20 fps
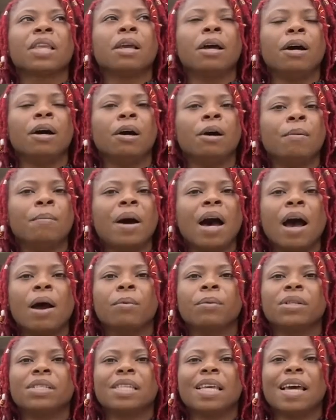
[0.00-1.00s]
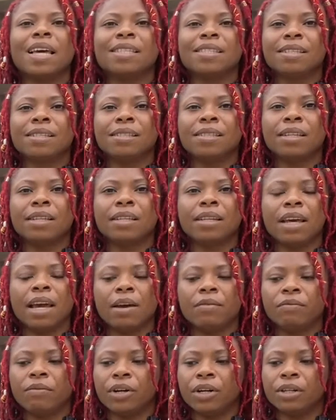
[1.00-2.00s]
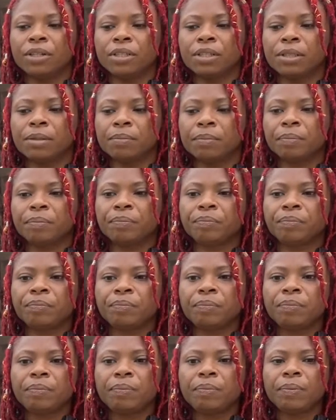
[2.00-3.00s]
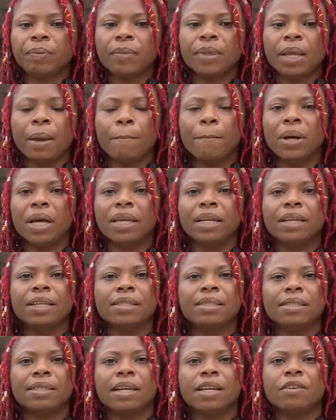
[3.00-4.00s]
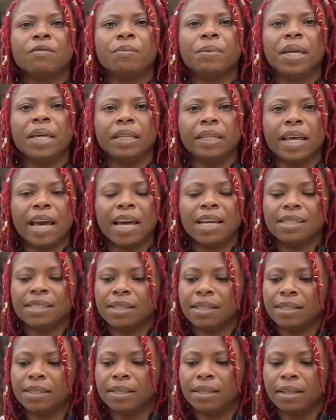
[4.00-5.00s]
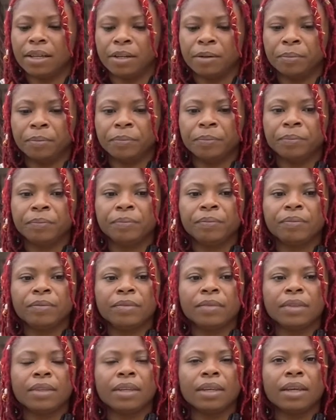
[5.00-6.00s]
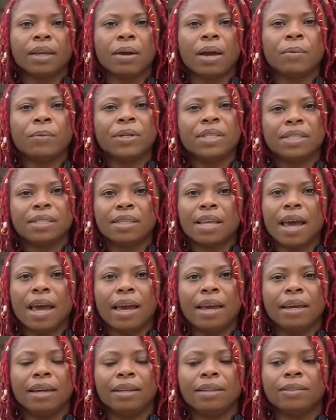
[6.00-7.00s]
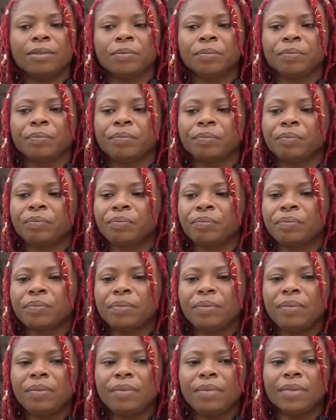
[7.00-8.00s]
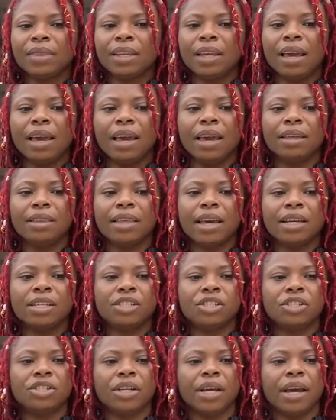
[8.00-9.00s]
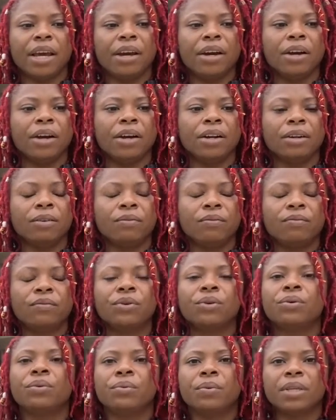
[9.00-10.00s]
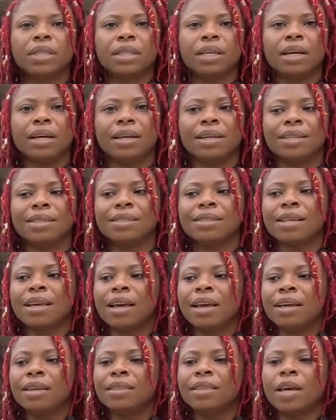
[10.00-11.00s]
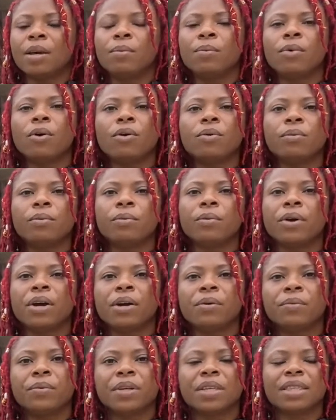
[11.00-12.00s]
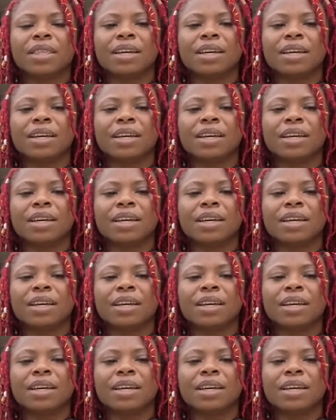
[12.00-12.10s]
And y'all, I had a whole epiphany. Like I took a pause from editing the video to go and make check on my son, give him a snack, and also to make myself some food.